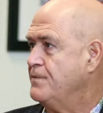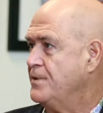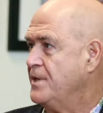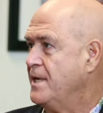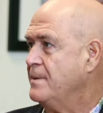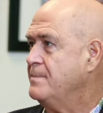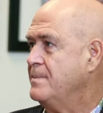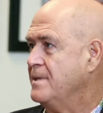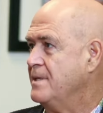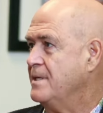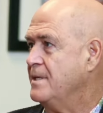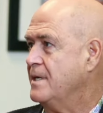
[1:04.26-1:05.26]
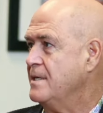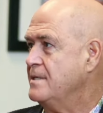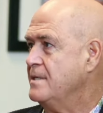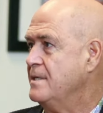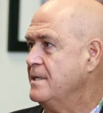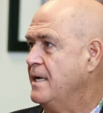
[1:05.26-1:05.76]
for them in
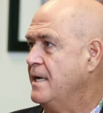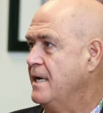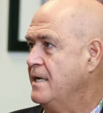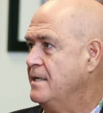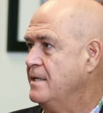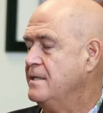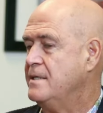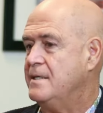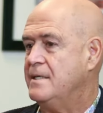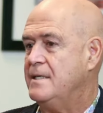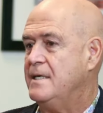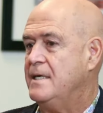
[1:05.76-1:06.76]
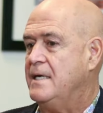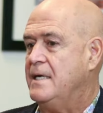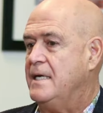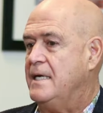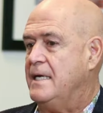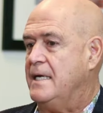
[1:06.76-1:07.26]
1980. Okay.
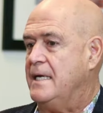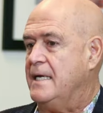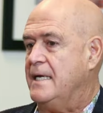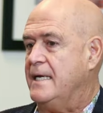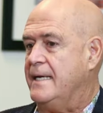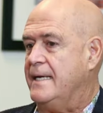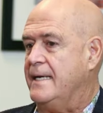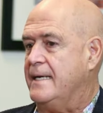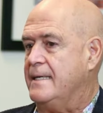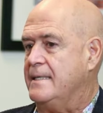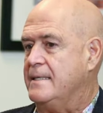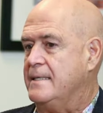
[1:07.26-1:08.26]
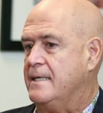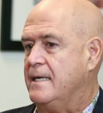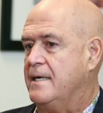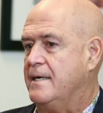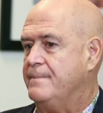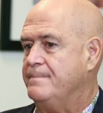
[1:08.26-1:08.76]
And
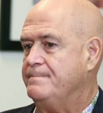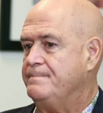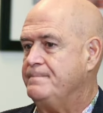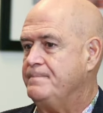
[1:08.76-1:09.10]
um,